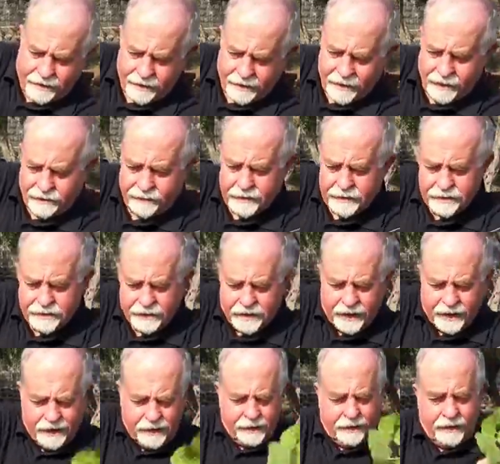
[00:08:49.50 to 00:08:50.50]
Okay, this
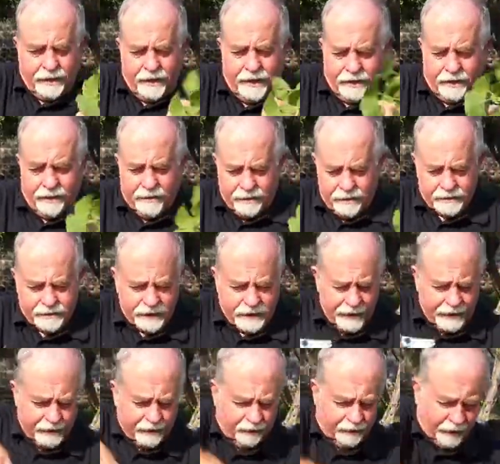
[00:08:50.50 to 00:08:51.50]
cane here is
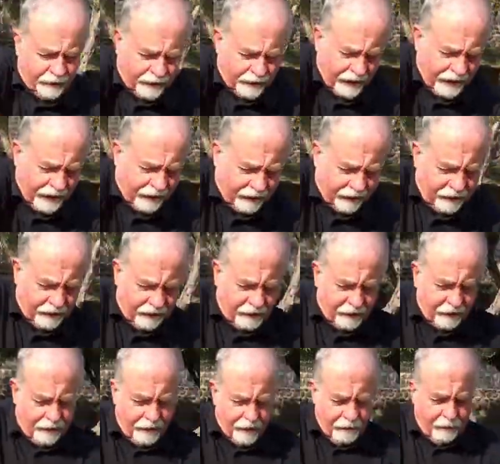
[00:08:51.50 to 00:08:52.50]
getting really out here a
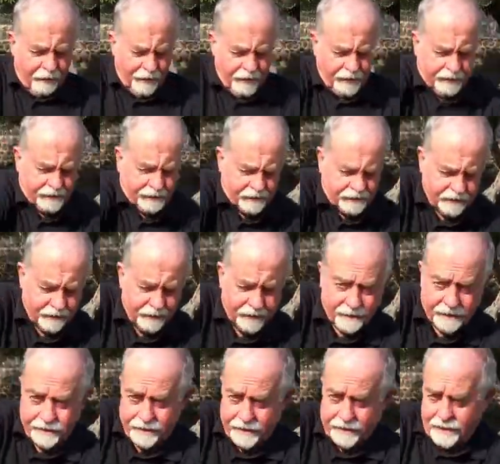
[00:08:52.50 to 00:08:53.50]
long ways
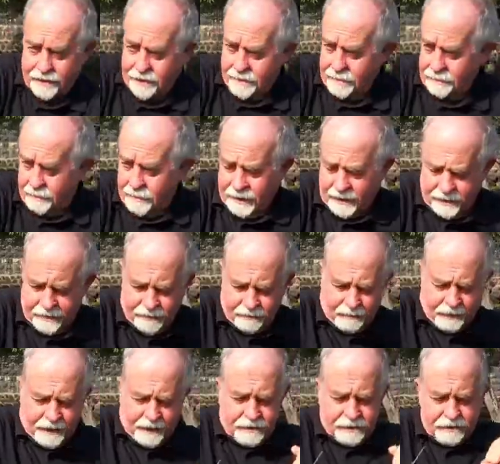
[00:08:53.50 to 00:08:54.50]
but
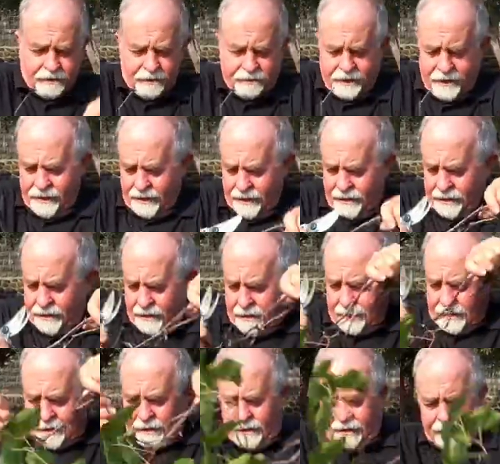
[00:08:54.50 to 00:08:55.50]
but it's okay
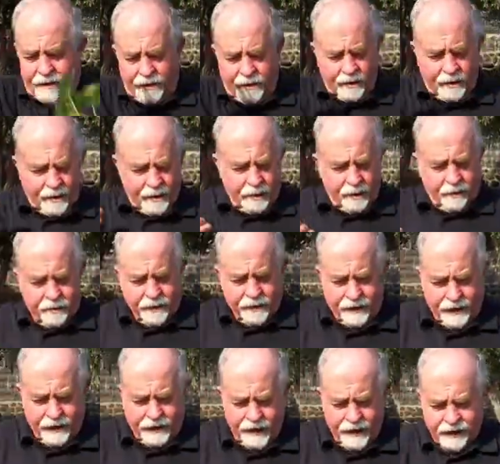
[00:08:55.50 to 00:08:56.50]
uh, we're
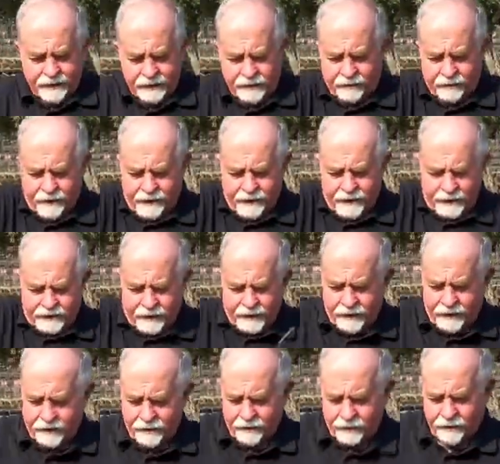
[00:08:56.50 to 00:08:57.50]
gonna end it right in
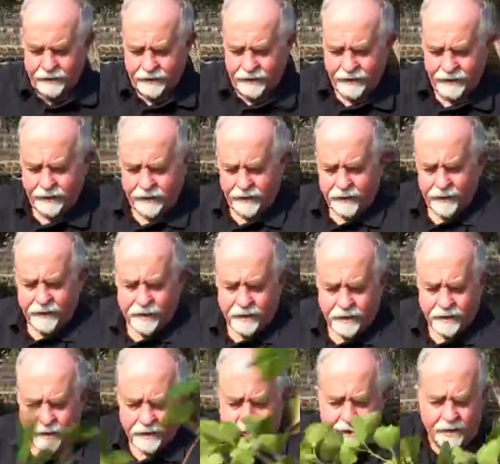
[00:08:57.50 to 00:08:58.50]
here
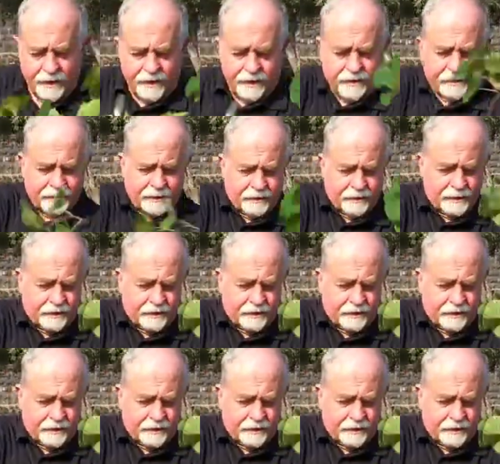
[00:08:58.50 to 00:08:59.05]
so